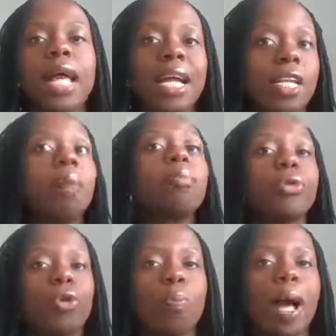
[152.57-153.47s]
that
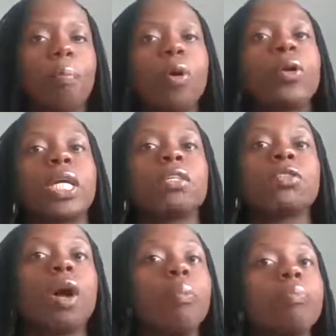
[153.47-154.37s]
number in your back
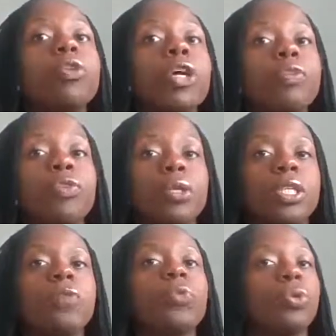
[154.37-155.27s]
pocket, not only for
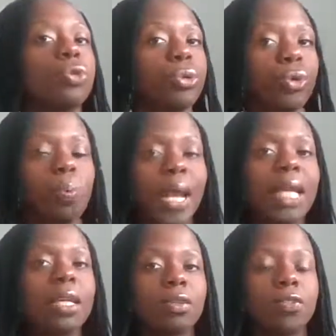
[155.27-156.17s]
yourself when you're doing your
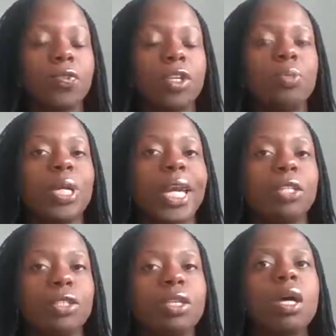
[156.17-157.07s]
planning for
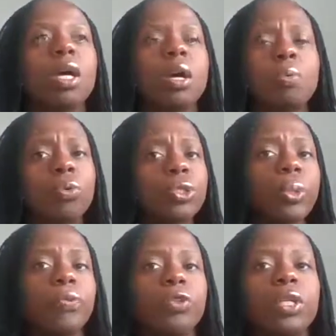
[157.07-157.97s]
communications, but also
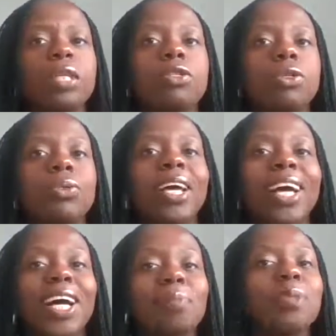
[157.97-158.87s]
if you need to
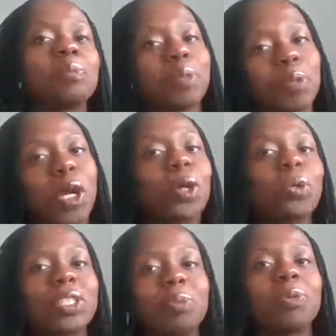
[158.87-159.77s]

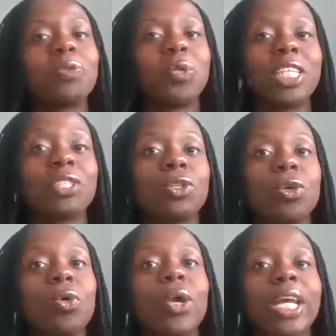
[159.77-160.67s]
coax some of your leaders
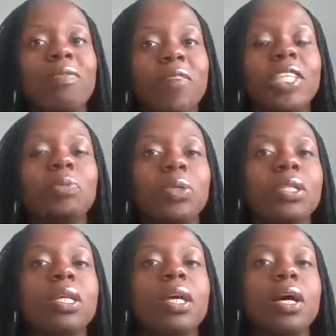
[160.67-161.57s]
along or get
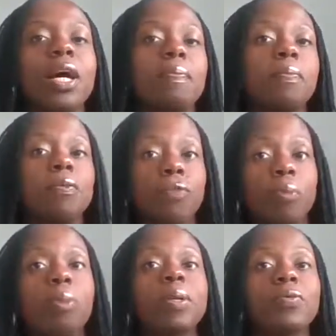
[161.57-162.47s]
investment
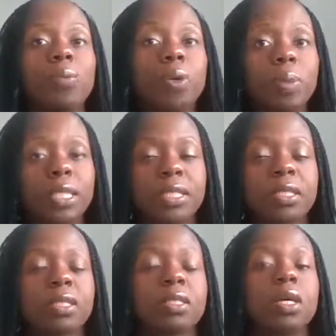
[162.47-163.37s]
from your
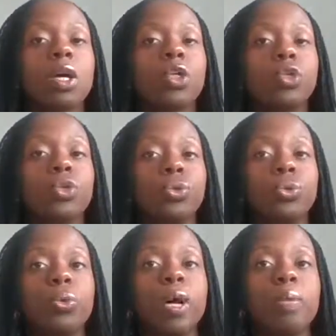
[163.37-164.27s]
businesses
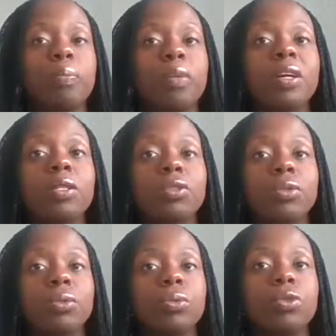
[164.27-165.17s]
to
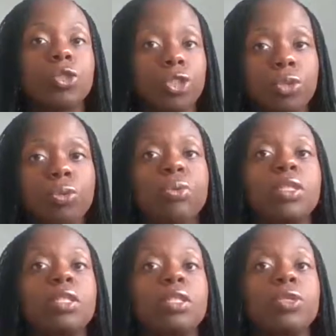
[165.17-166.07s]

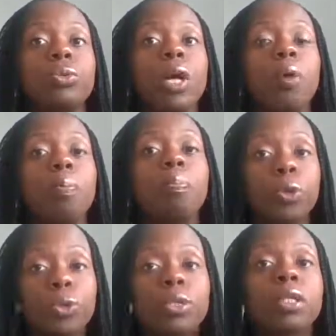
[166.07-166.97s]
use to help
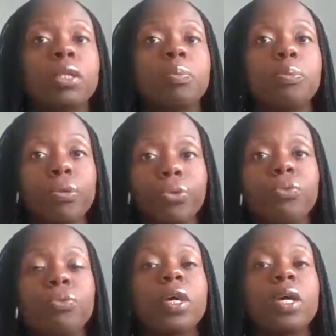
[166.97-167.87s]
boost and improve